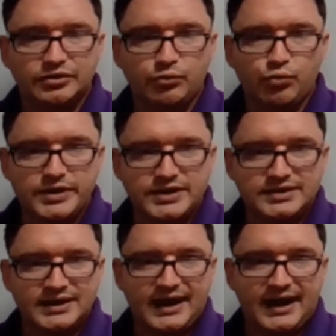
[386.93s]
the
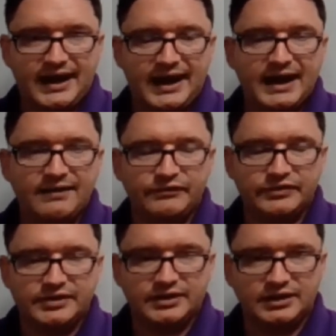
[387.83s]
week
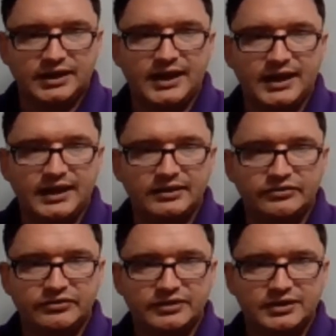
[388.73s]
after the
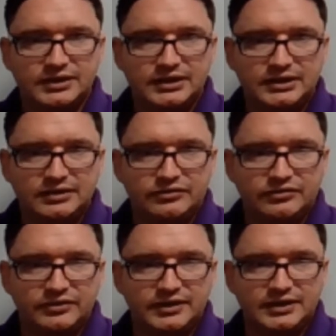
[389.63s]
class
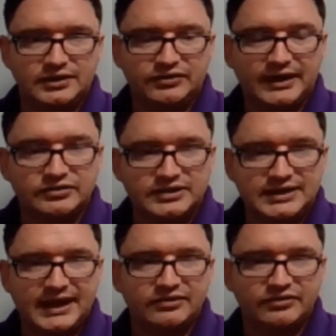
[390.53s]
is it actually
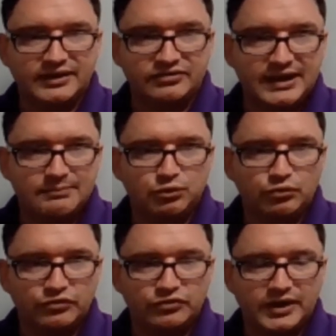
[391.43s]
has
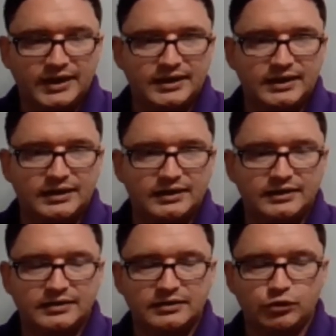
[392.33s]
examples
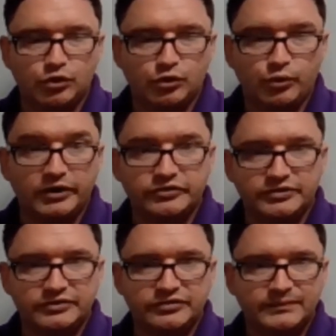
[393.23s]
or
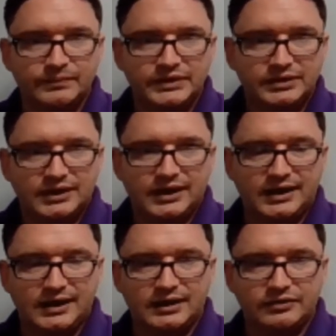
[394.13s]
questions,
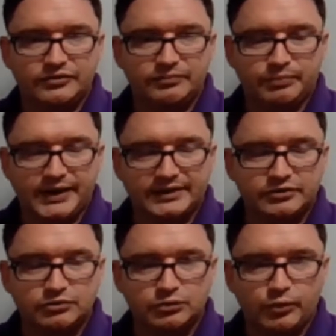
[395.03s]

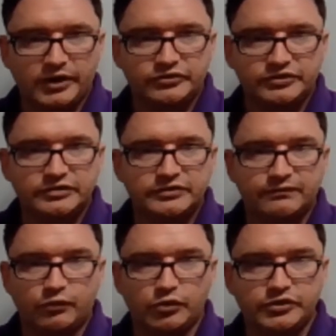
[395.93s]
practical questions
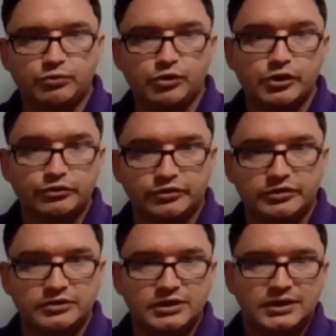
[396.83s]
for you to work
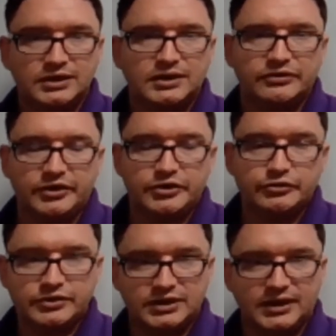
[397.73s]
through. So you
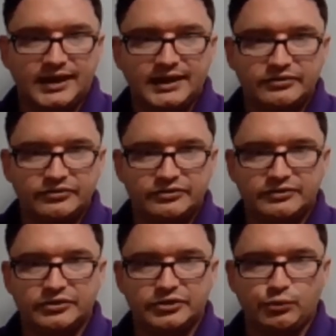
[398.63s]
do the
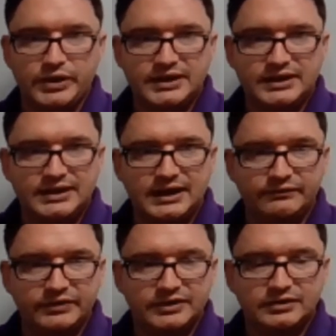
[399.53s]
class the weekend
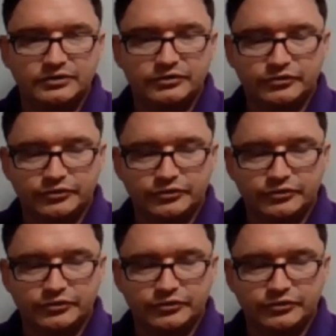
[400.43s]
after,